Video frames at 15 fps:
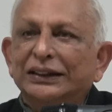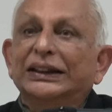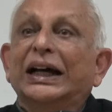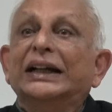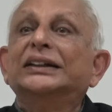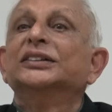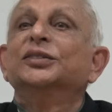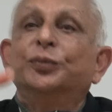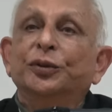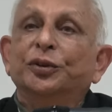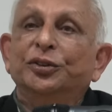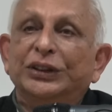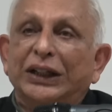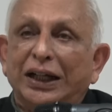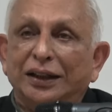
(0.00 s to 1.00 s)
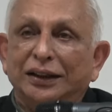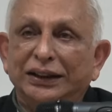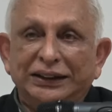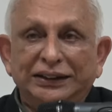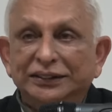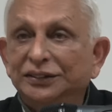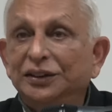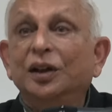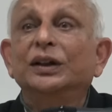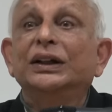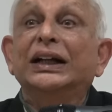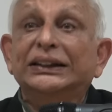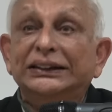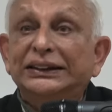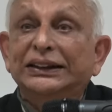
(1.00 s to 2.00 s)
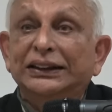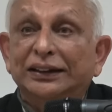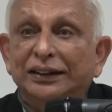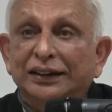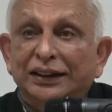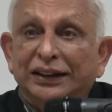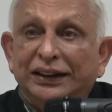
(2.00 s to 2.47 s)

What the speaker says: that is Purusha. It is not nothing.